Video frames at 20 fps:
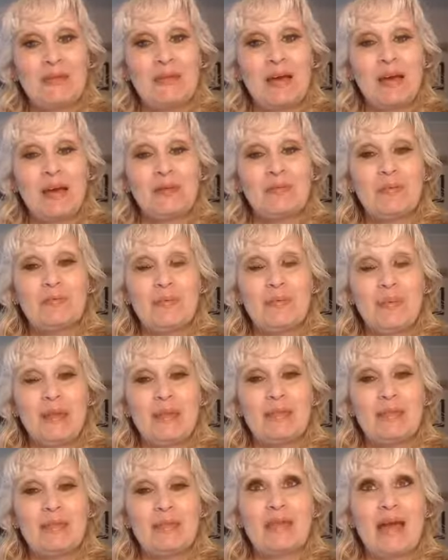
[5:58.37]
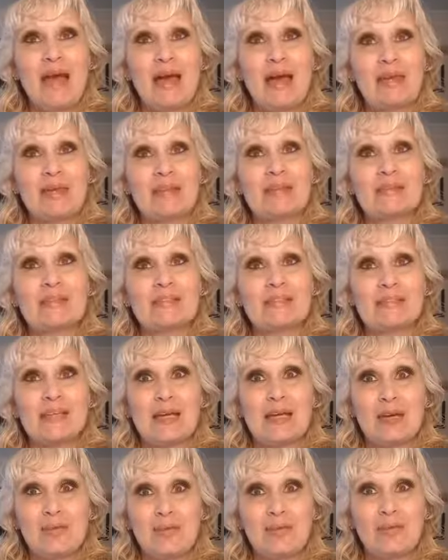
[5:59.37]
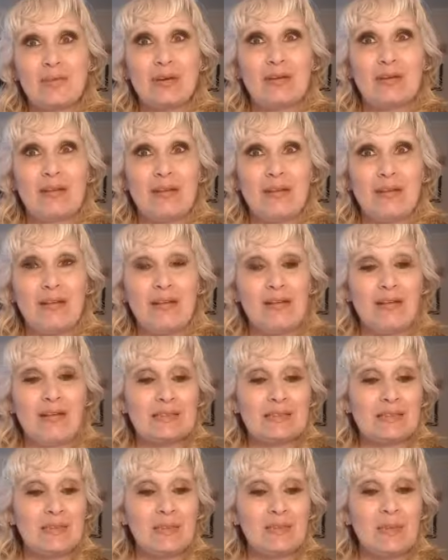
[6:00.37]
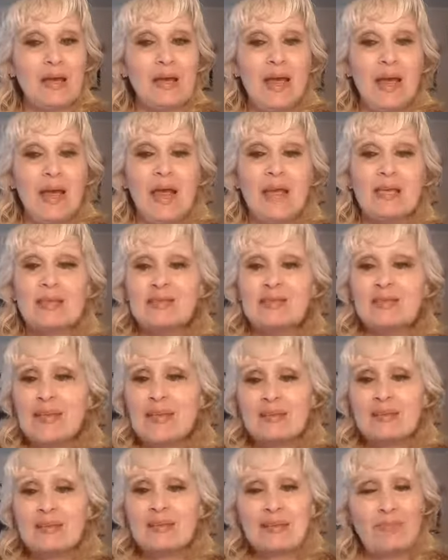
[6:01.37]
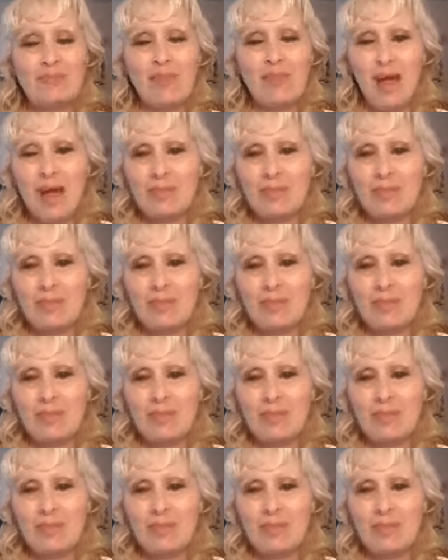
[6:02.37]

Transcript: You got to admit, that is really awesome. And you think day